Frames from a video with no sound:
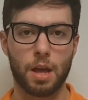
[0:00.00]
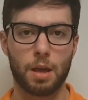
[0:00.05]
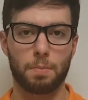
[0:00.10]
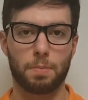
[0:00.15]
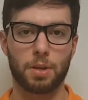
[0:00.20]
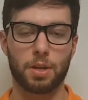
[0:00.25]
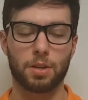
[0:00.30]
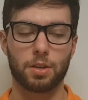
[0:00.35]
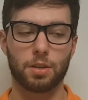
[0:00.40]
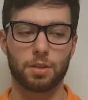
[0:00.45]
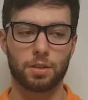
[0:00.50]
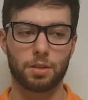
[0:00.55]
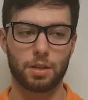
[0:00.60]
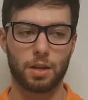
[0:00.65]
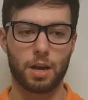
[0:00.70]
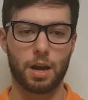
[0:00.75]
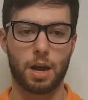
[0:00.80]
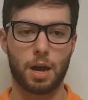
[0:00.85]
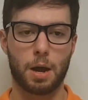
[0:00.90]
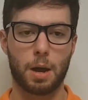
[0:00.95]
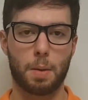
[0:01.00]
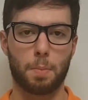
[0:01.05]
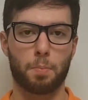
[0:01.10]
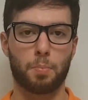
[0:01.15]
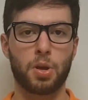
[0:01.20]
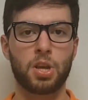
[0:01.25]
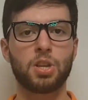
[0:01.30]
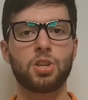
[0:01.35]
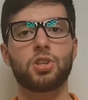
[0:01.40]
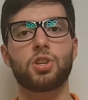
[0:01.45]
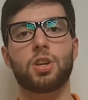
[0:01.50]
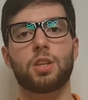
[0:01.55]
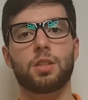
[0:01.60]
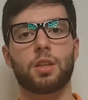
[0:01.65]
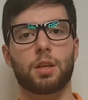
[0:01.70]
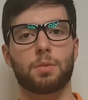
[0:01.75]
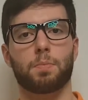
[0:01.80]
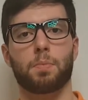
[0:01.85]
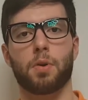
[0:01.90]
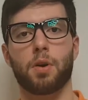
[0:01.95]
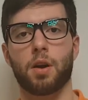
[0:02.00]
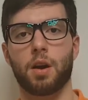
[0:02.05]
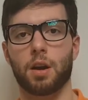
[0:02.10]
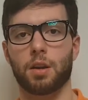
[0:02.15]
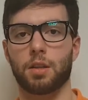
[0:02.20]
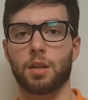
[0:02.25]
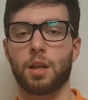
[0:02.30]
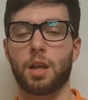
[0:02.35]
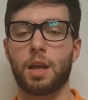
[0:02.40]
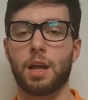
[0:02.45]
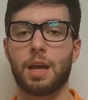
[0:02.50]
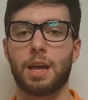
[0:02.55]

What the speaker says: because pinching that part